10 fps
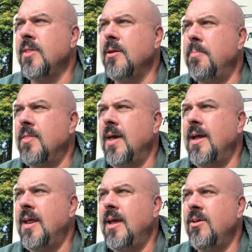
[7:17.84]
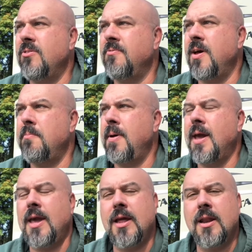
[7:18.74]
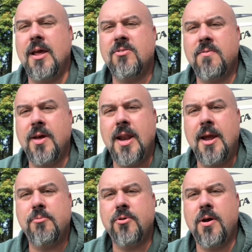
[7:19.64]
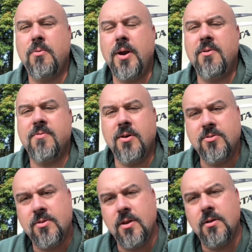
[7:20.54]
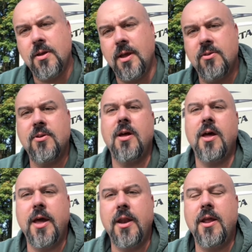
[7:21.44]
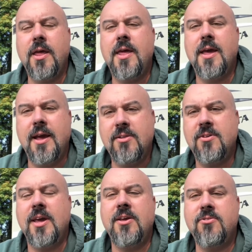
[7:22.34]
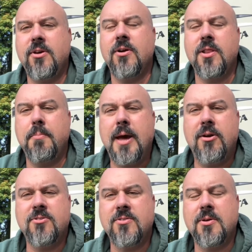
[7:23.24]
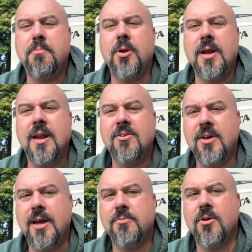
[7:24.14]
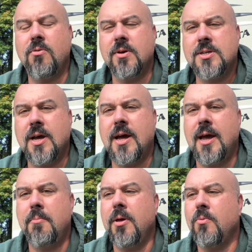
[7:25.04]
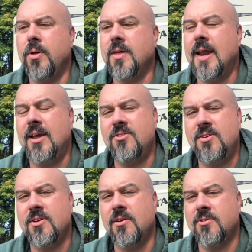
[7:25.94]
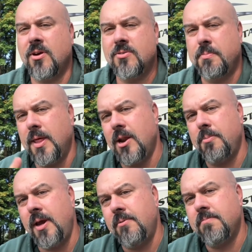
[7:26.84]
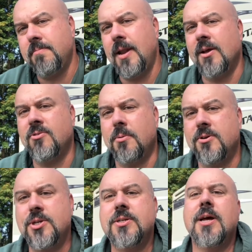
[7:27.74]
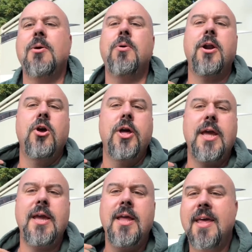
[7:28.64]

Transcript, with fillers: But the idea is if I'm making less of an amp draw when it first kicks on, it's easier on the batteries because I'm pulling less amps over time with an AC soft starts. But that'll be next summer. As you can tell, I'm wearing a hoodie.